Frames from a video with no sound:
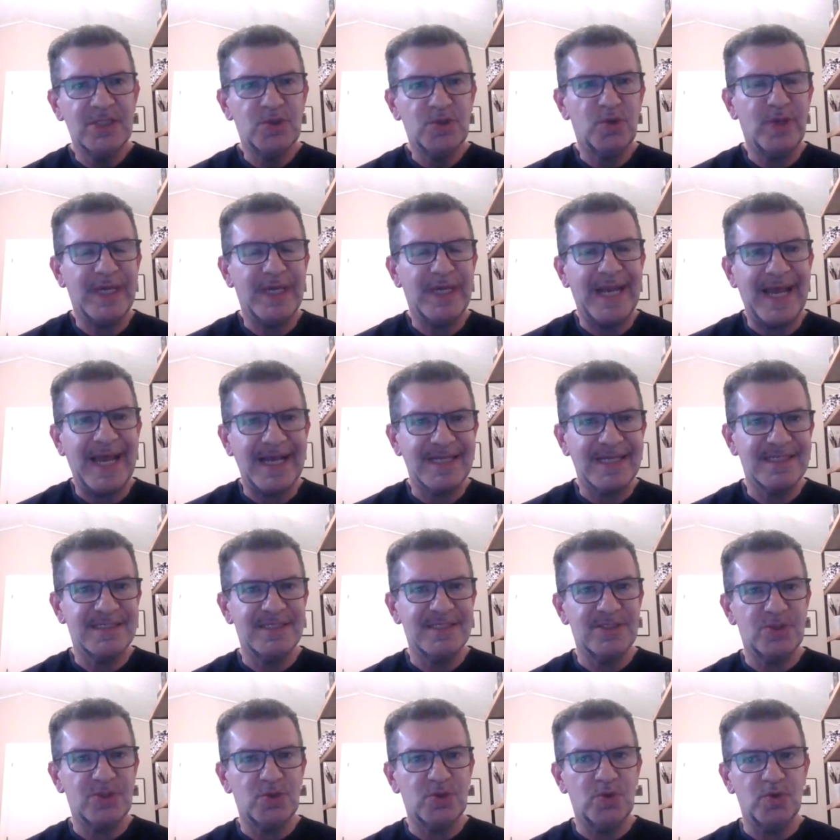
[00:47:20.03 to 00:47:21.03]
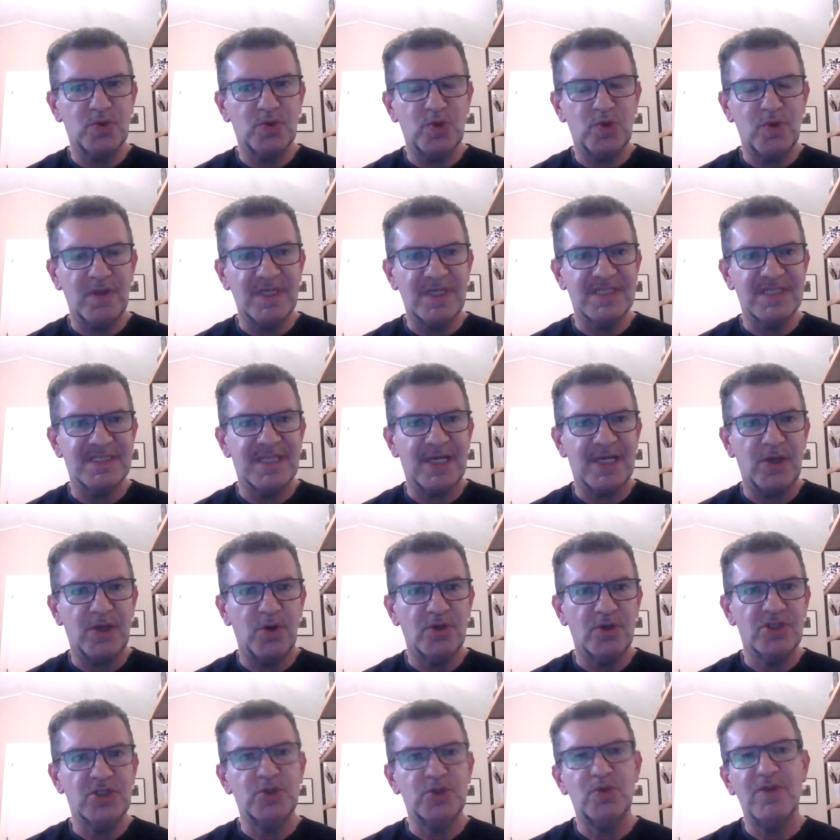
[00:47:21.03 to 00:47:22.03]
to get access to this
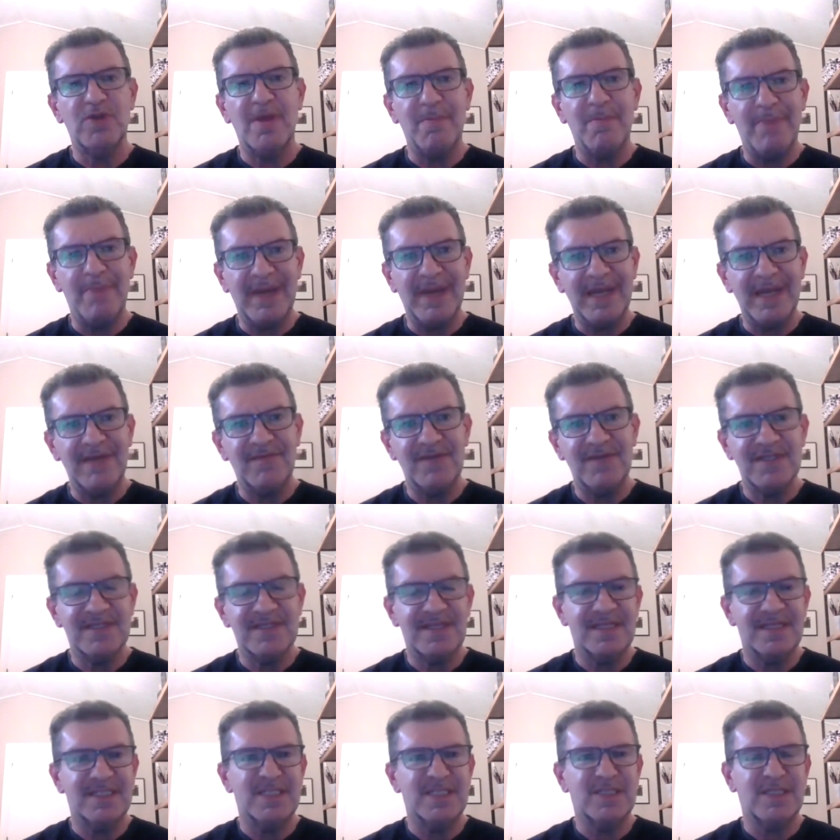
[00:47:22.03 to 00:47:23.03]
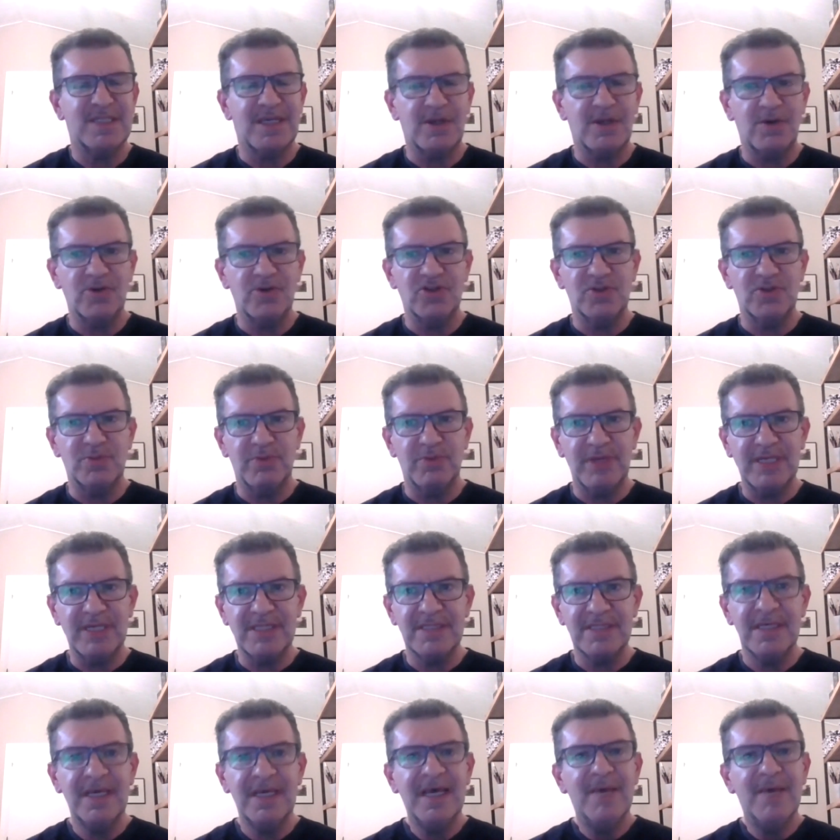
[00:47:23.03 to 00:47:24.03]
technology, to the benefits that this technology
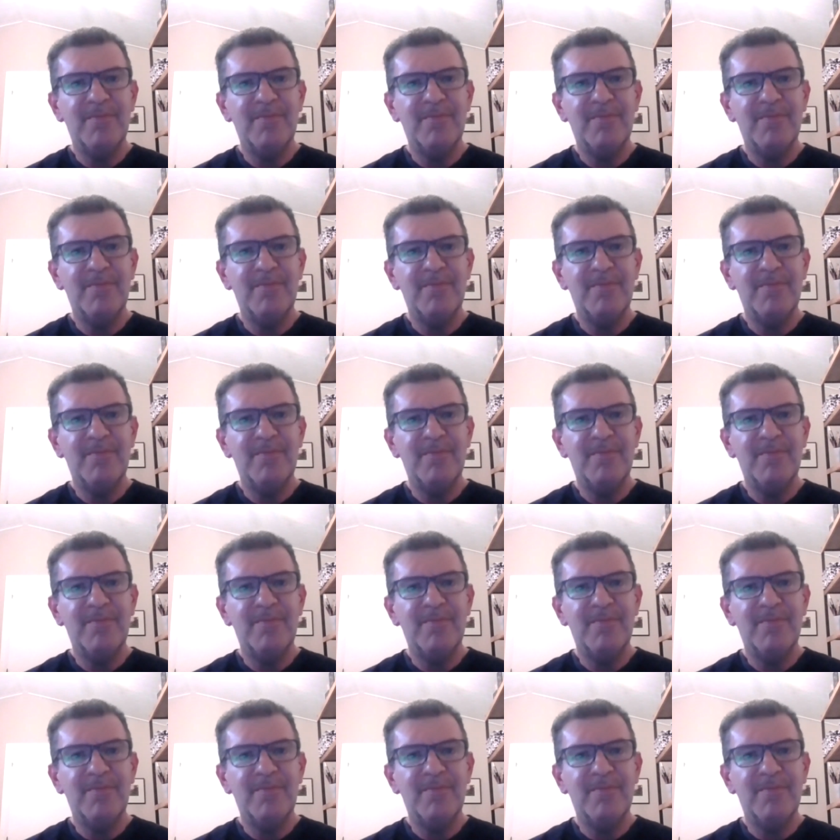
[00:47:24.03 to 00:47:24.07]
brings.